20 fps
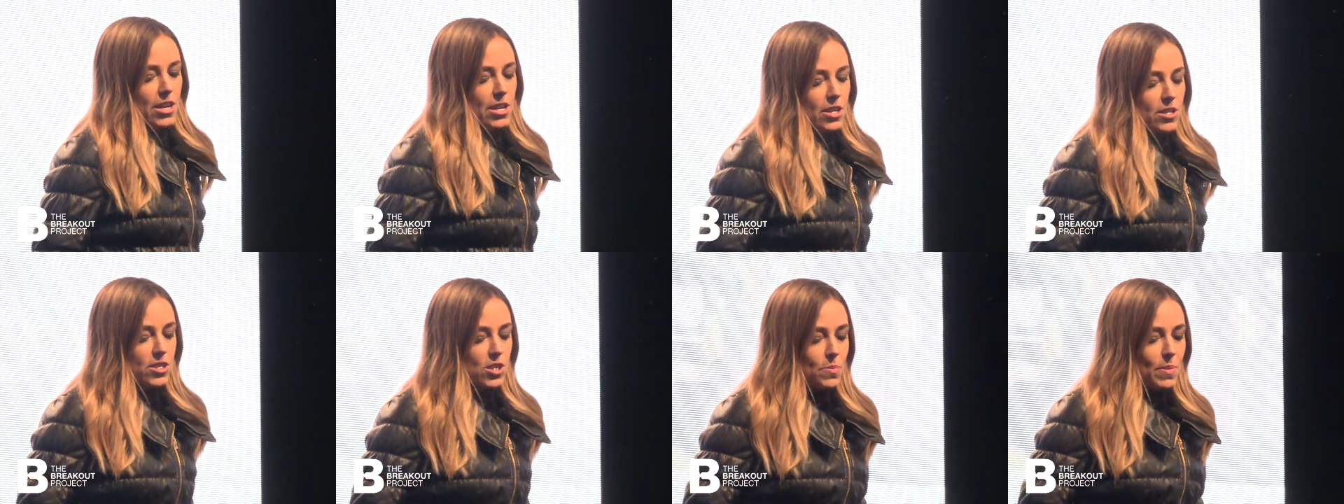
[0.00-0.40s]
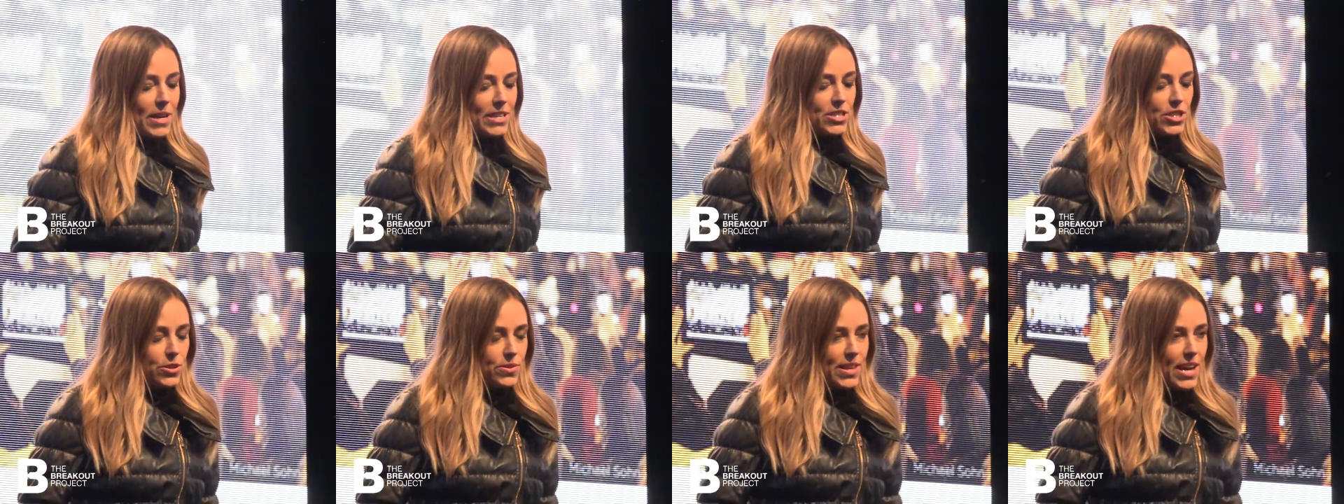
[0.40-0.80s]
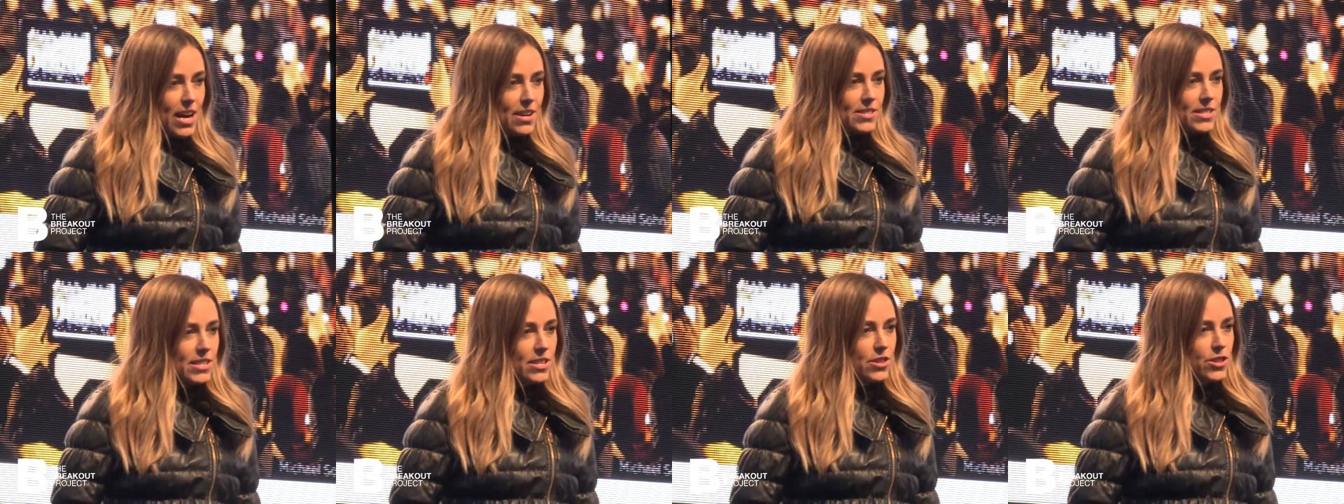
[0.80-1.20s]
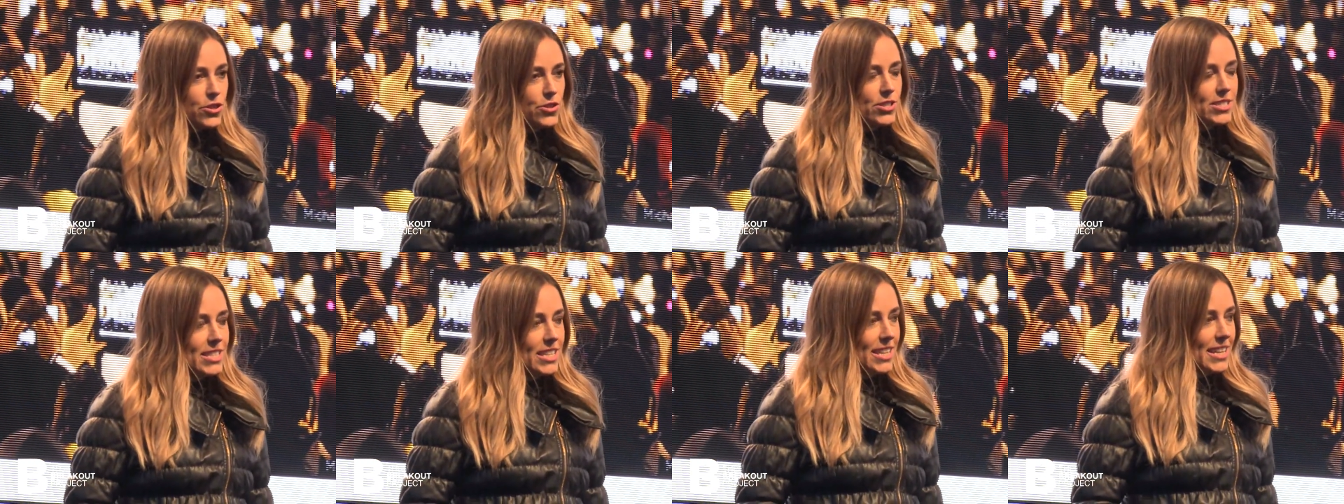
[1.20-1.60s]
So by
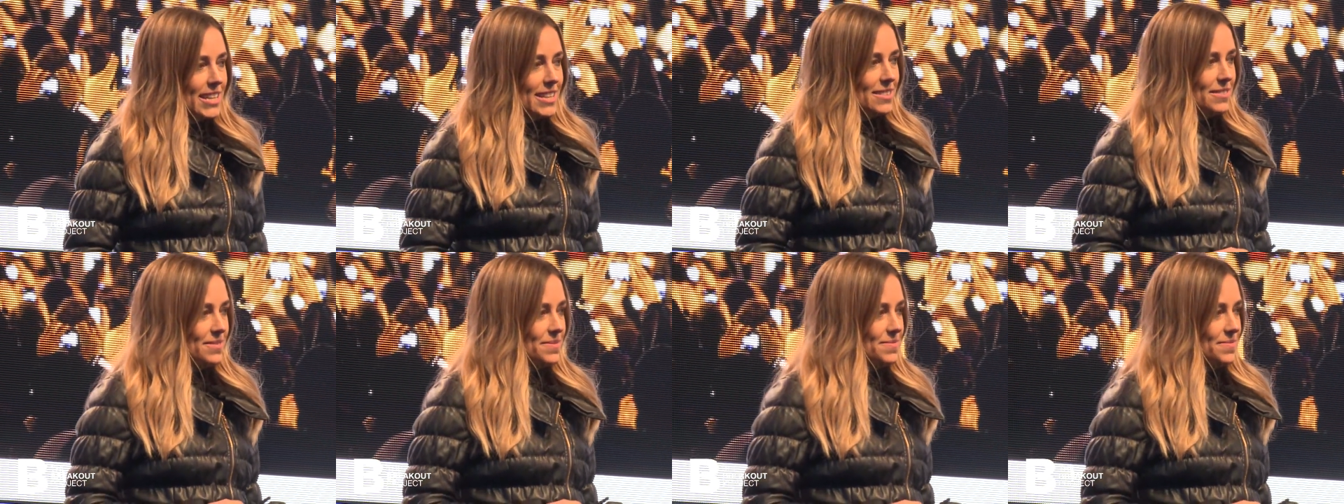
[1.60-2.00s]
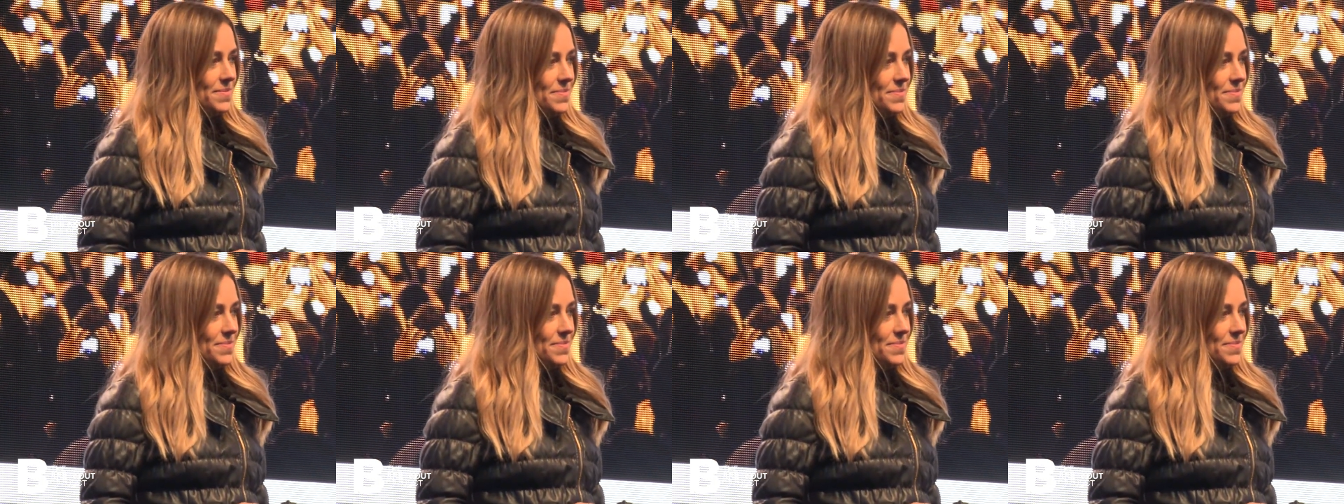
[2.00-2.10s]
2013,